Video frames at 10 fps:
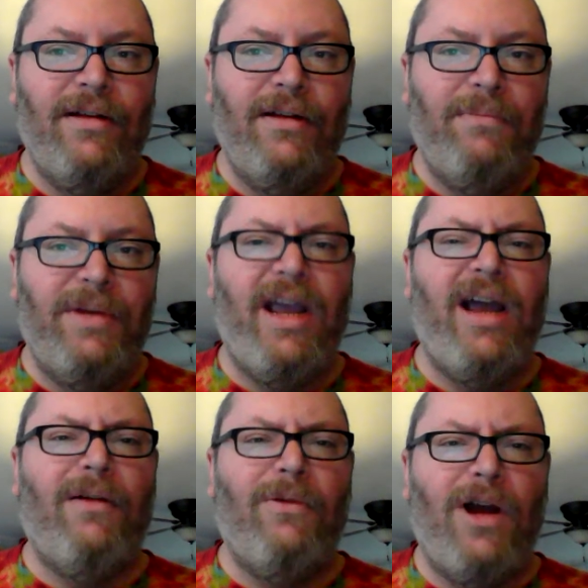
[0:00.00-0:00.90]
But
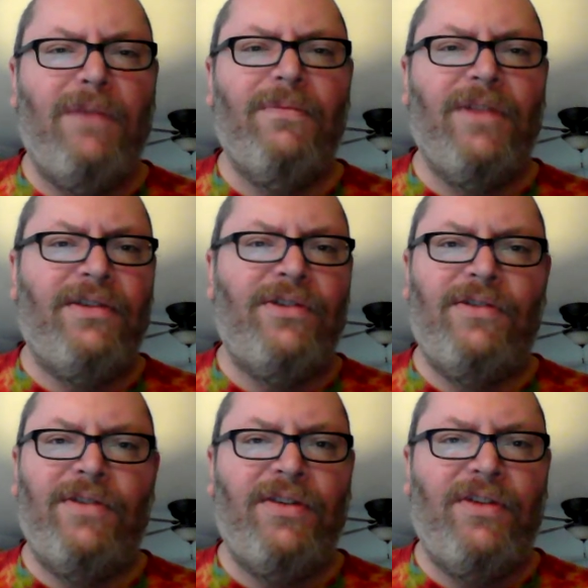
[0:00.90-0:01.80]
yeah, that's
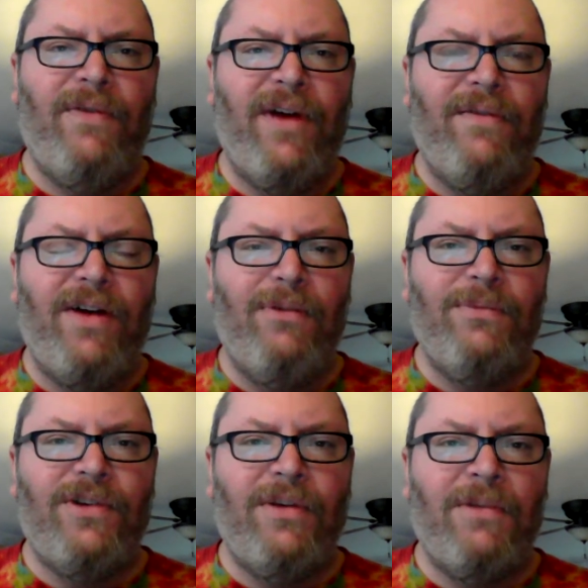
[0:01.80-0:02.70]
the 5
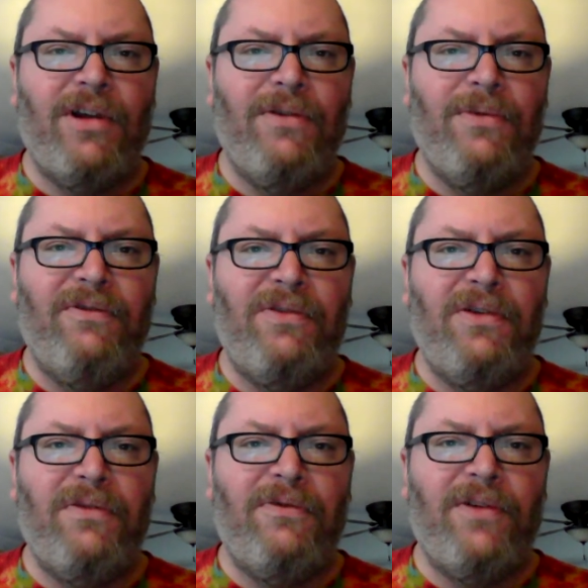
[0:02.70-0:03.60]
albums I'm going to
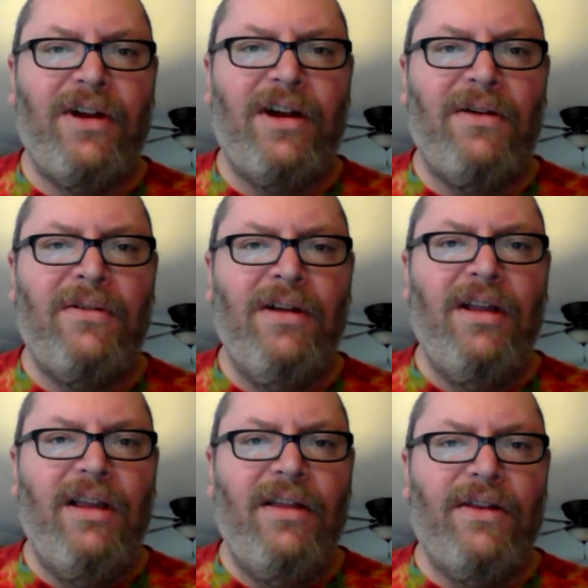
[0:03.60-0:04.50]
review for now
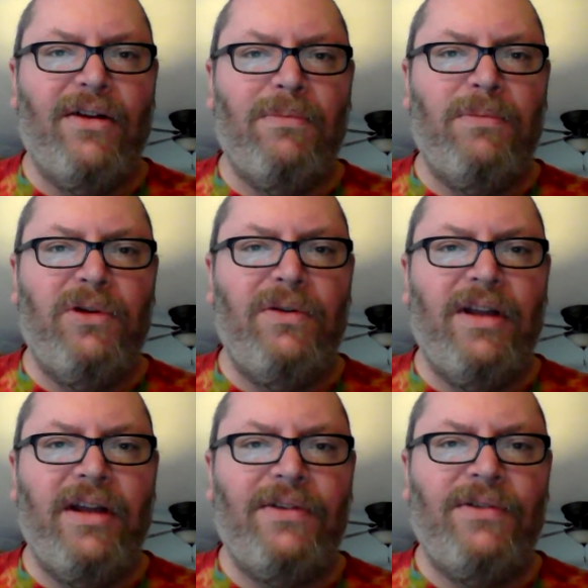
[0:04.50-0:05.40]
that are
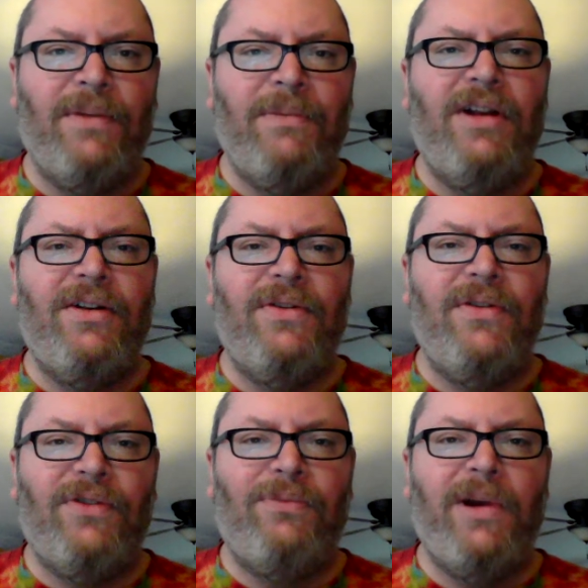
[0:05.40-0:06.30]
bootlegs. I'm going to do
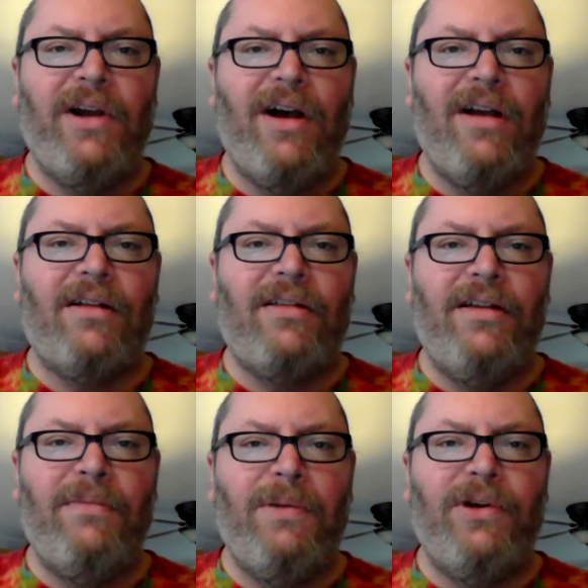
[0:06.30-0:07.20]
this periodically,
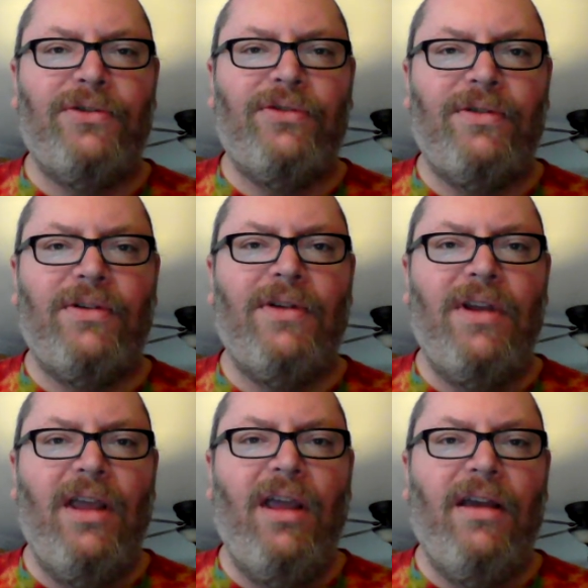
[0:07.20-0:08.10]
post
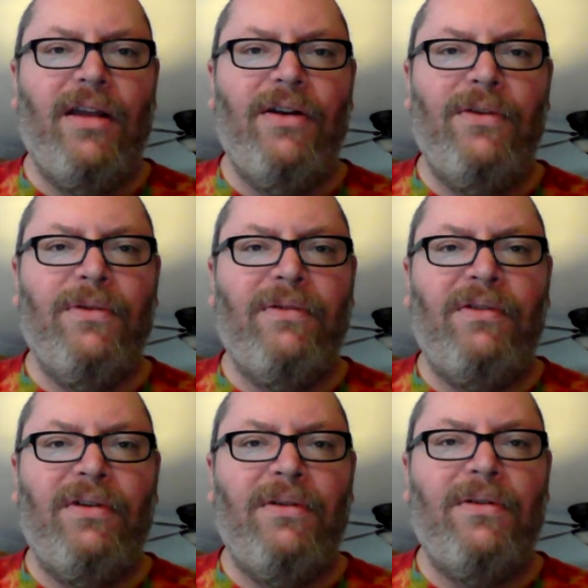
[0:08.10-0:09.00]
a new
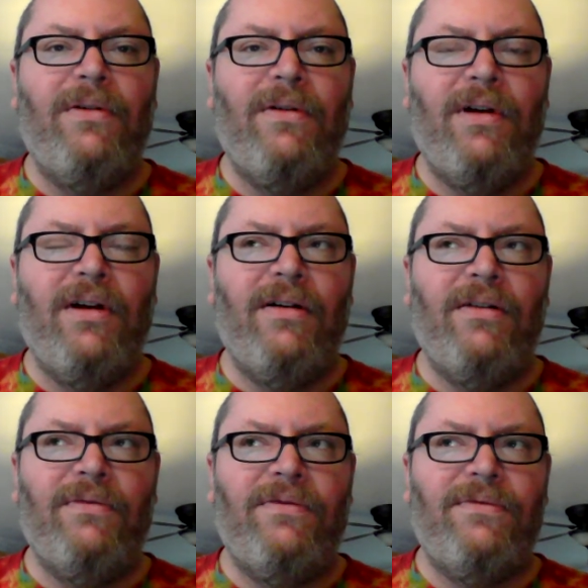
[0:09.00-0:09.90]
review of